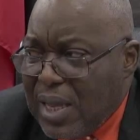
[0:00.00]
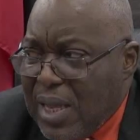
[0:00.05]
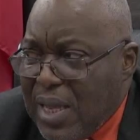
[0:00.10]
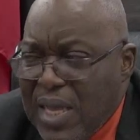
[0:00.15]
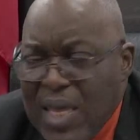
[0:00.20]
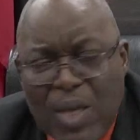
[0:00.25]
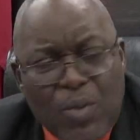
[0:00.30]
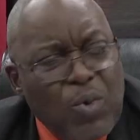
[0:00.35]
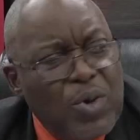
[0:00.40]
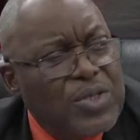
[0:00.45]

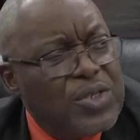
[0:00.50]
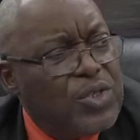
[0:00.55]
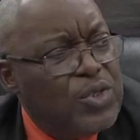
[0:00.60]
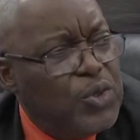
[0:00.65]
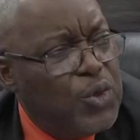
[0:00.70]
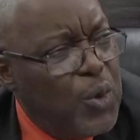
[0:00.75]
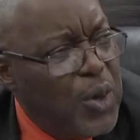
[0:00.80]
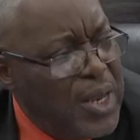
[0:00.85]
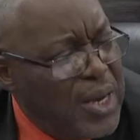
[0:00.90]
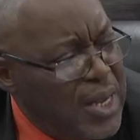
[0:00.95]
he was
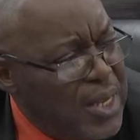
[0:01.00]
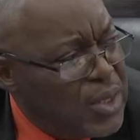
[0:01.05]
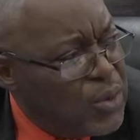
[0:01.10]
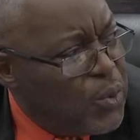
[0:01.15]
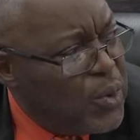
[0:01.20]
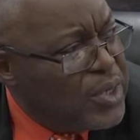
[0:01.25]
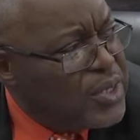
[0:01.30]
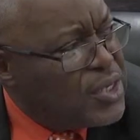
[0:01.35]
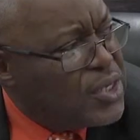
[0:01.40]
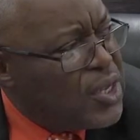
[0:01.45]
doing
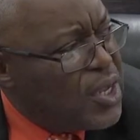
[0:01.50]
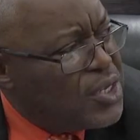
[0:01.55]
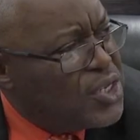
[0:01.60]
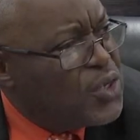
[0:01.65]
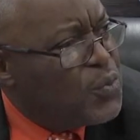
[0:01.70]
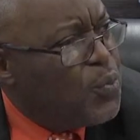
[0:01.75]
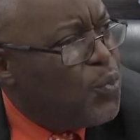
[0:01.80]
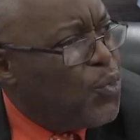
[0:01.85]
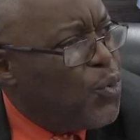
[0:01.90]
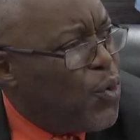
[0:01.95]
it with
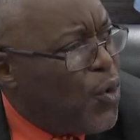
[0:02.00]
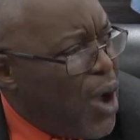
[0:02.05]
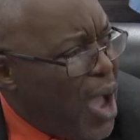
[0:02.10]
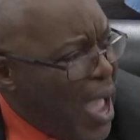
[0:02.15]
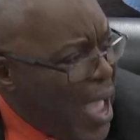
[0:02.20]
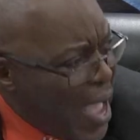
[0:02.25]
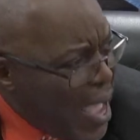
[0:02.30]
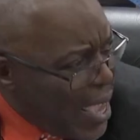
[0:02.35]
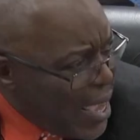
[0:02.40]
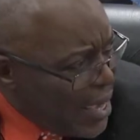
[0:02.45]
such
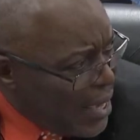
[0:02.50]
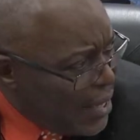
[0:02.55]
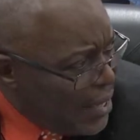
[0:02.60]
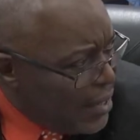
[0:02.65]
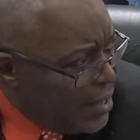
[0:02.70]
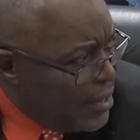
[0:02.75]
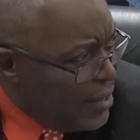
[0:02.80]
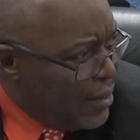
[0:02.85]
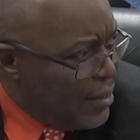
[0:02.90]
pride,